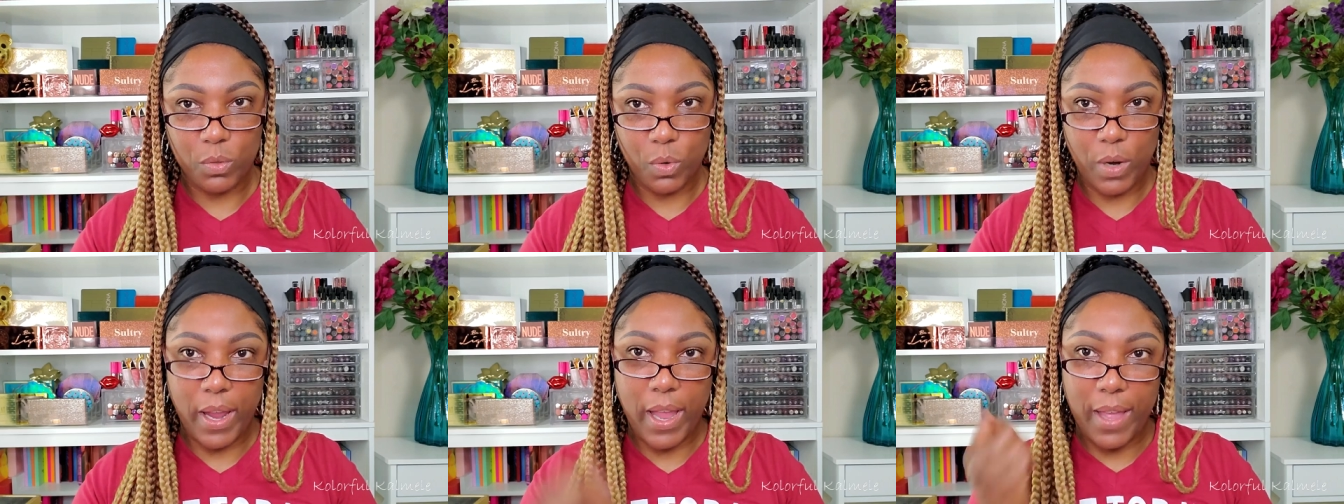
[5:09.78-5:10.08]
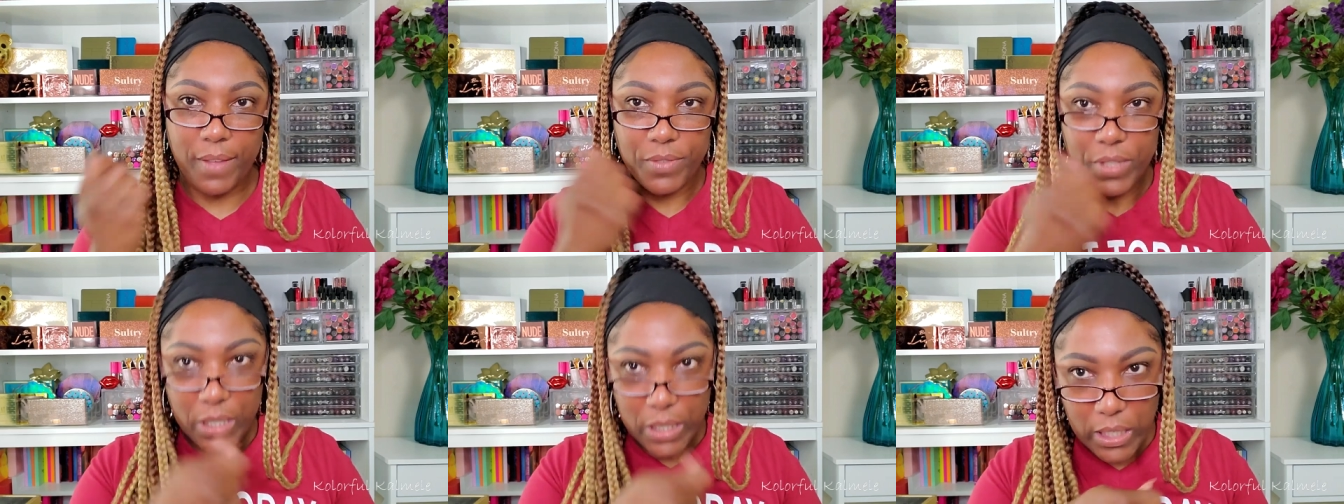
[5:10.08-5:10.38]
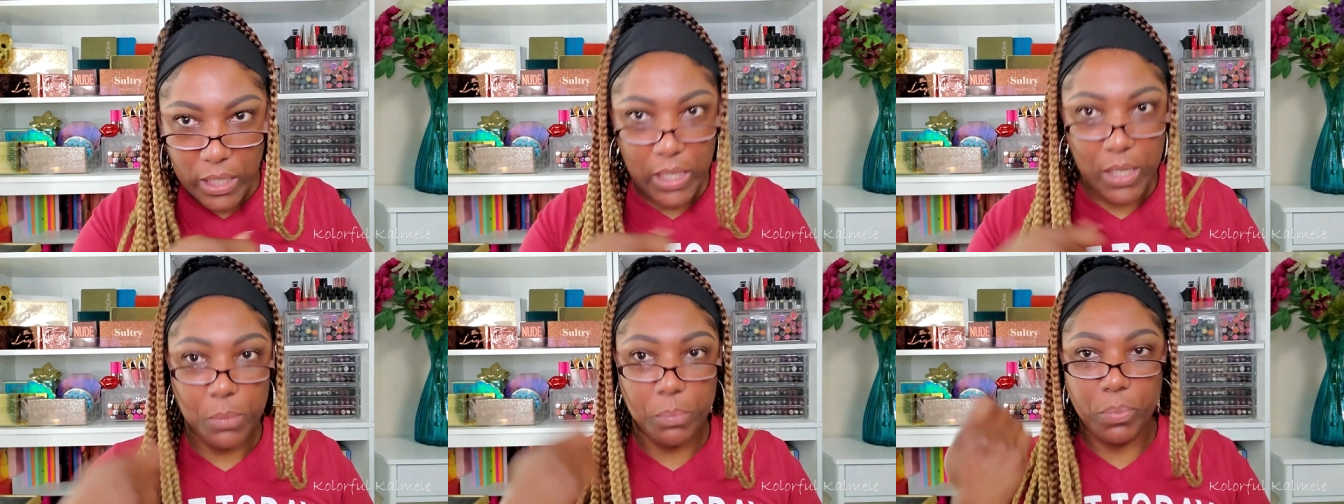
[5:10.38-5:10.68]
where I have to
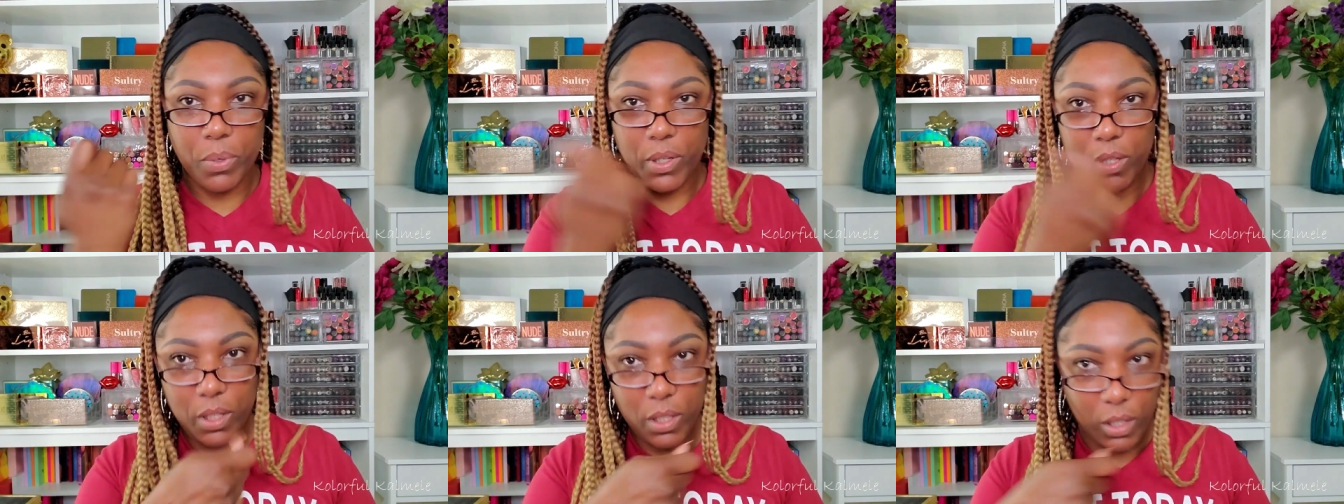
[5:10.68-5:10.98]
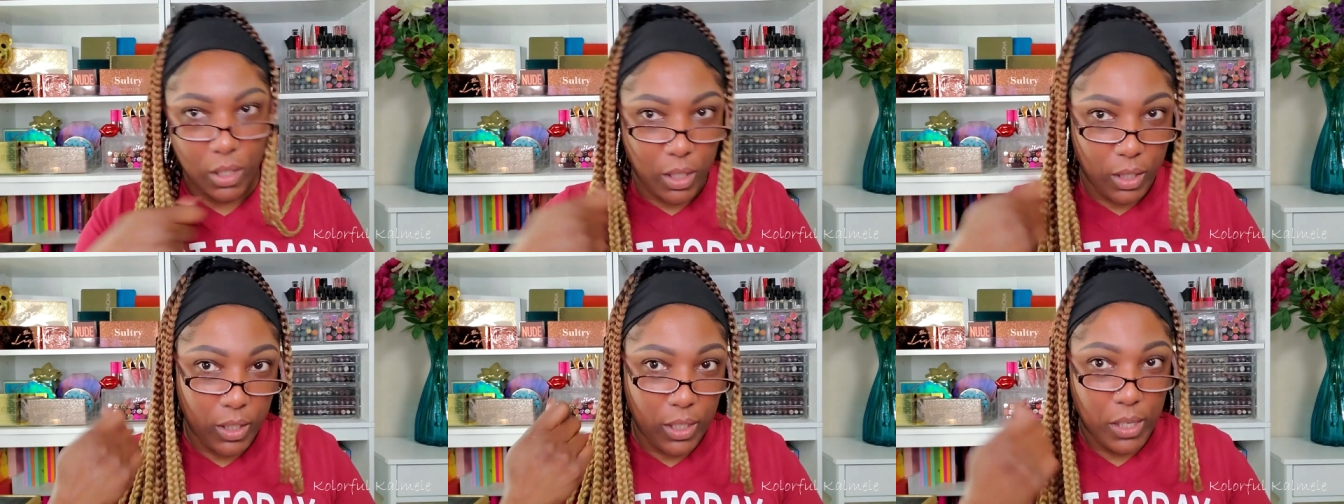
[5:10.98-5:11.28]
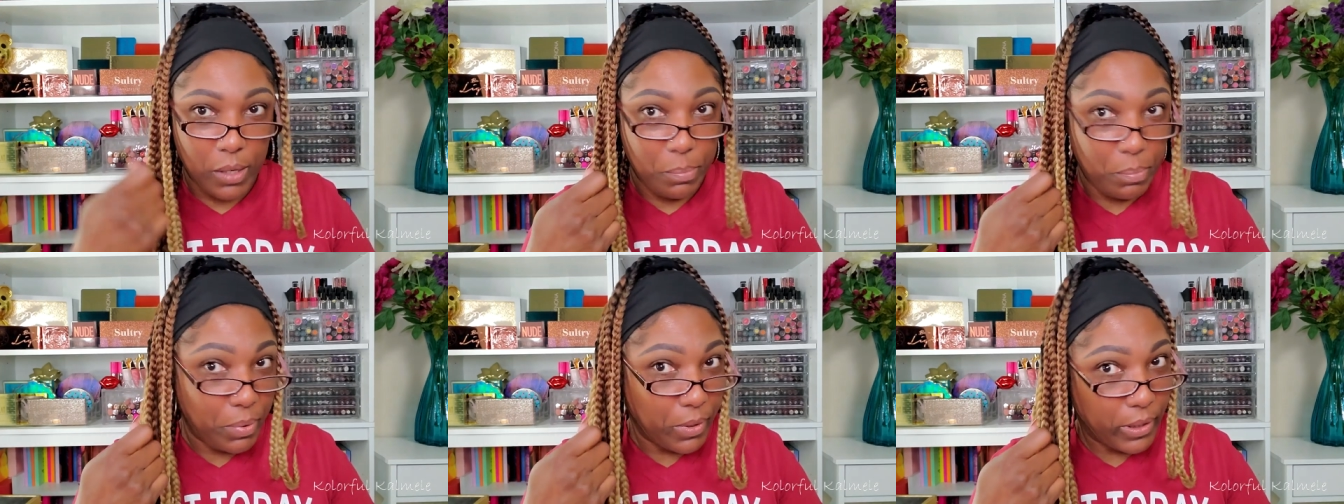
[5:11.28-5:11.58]
keep putting
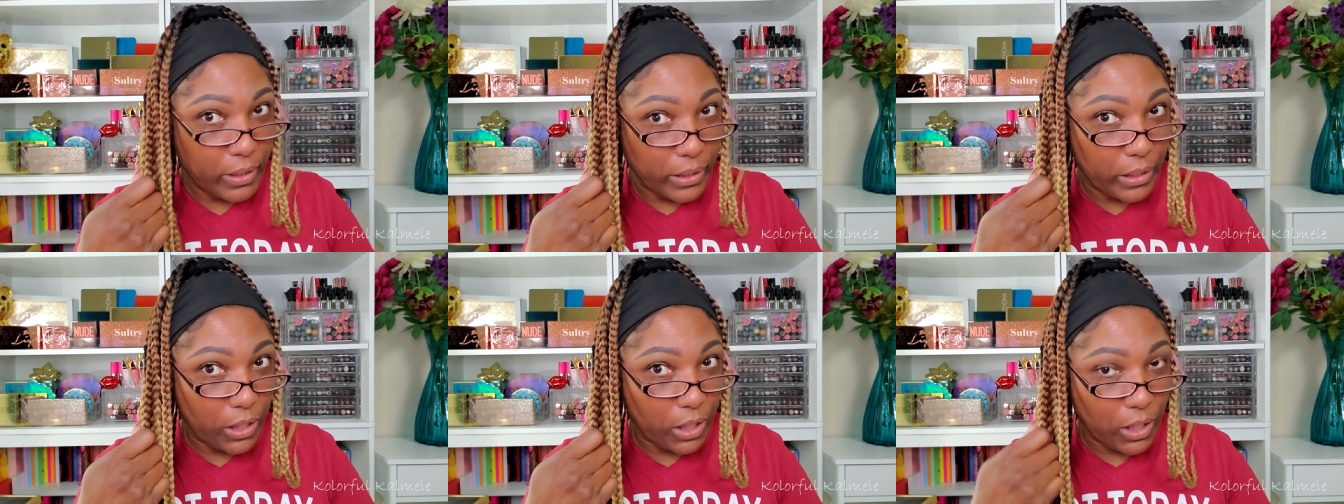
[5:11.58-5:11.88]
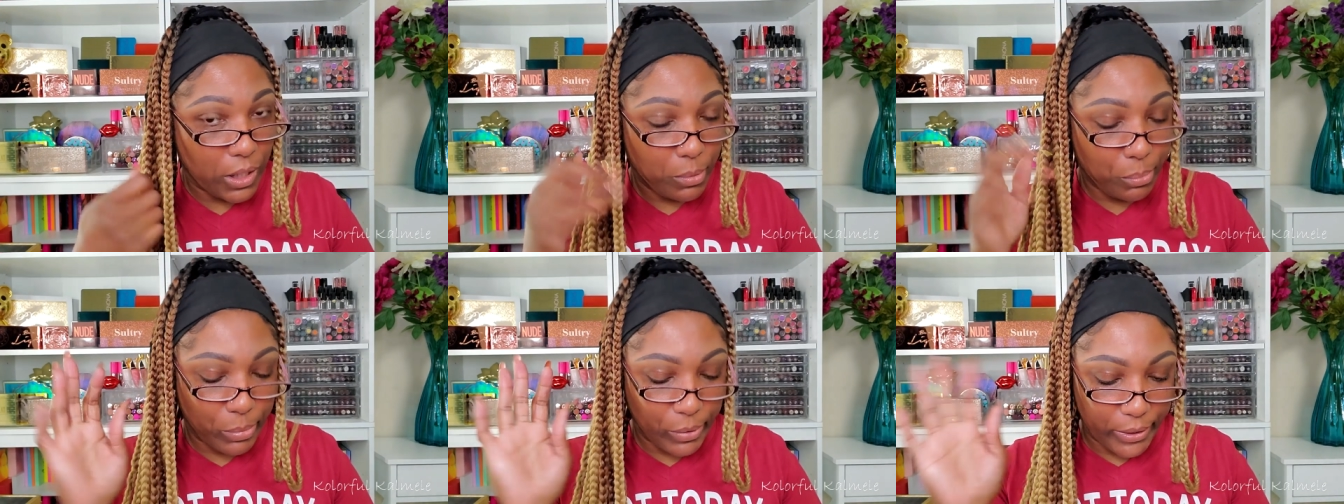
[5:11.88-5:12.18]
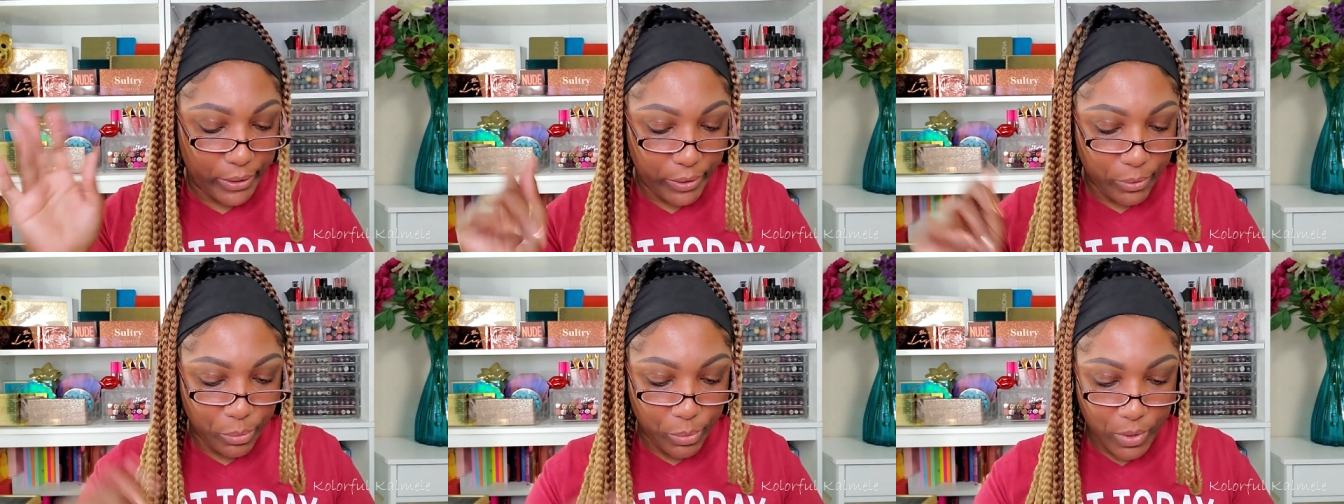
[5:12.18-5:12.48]
it on,
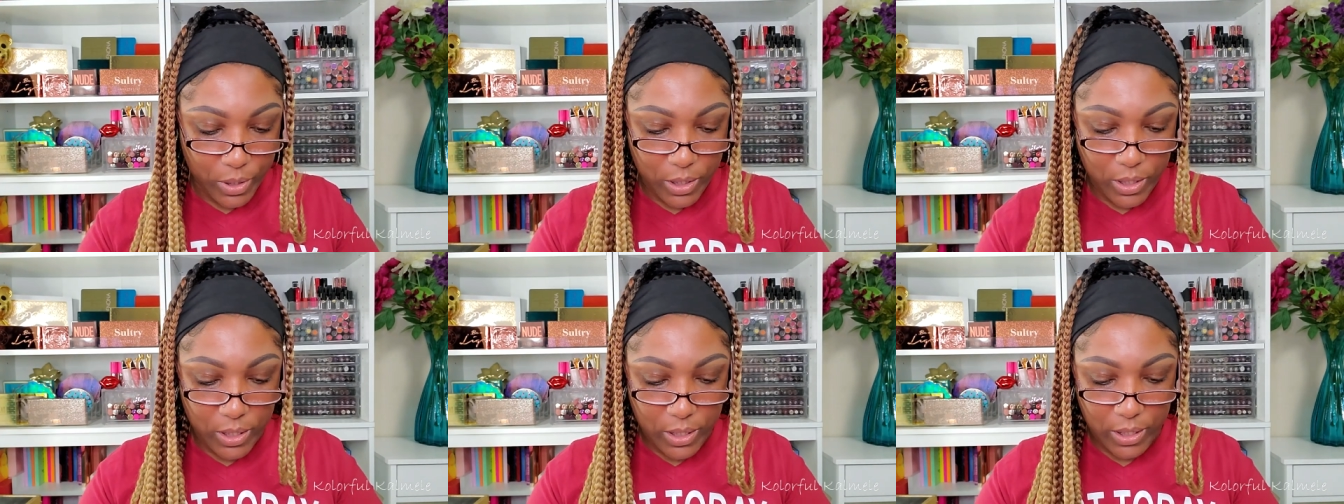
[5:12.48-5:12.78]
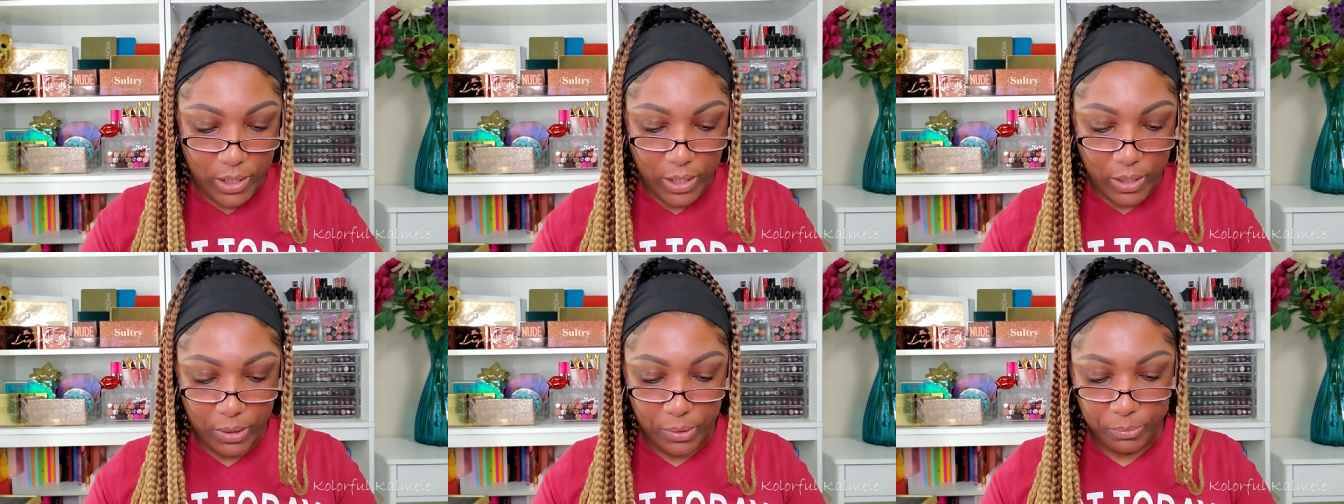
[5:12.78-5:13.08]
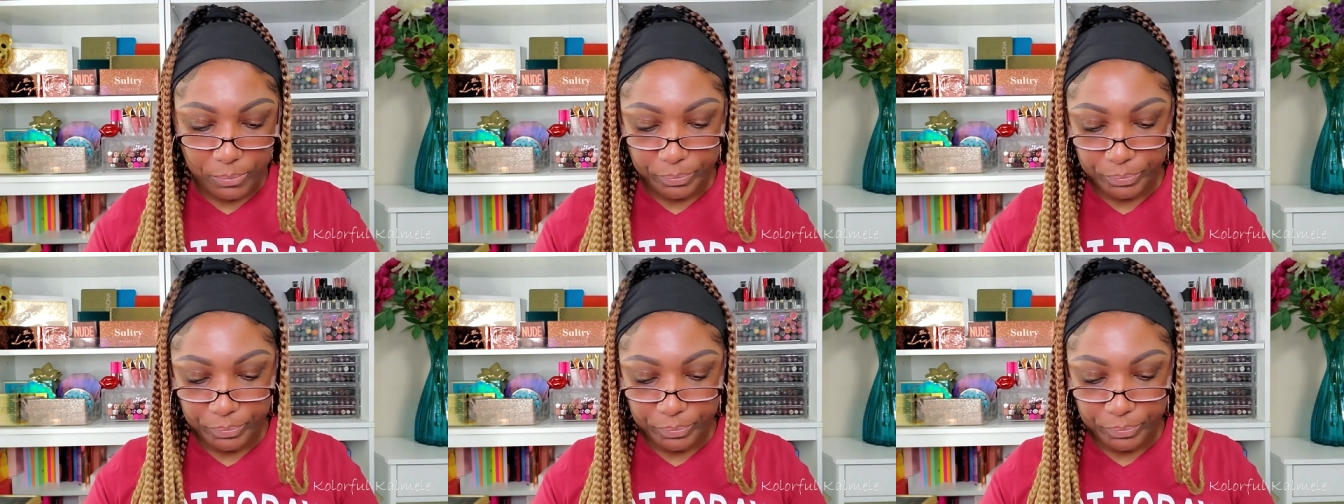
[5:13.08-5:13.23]
but we'll see.